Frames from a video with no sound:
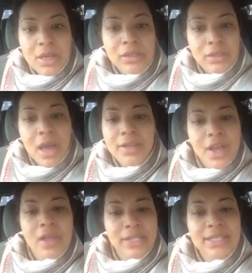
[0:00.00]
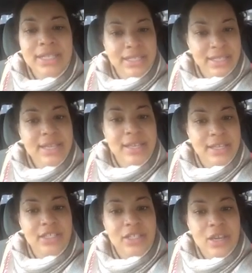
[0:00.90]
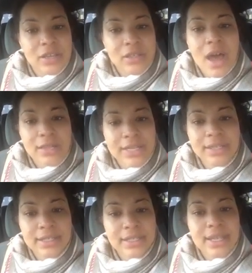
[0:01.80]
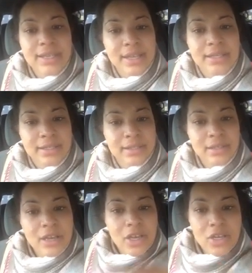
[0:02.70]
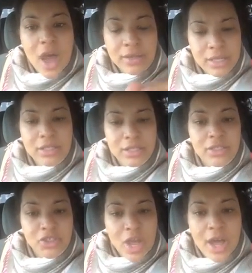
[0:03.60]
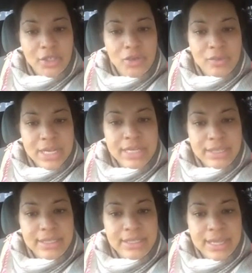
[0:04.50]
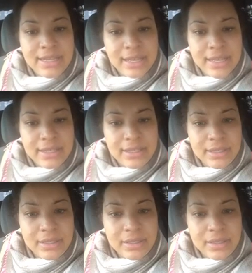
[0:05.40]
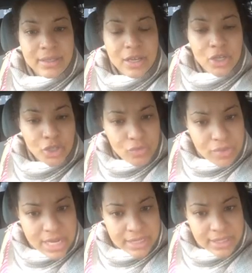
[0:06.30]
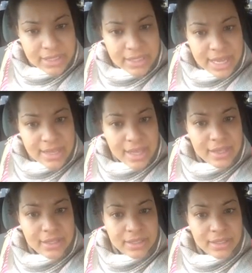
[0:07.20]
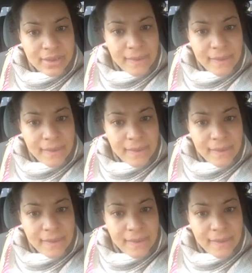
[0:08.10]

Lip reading: Y'all need to see this. Y'all need to see this. Sean, you need to see this. You need to see this.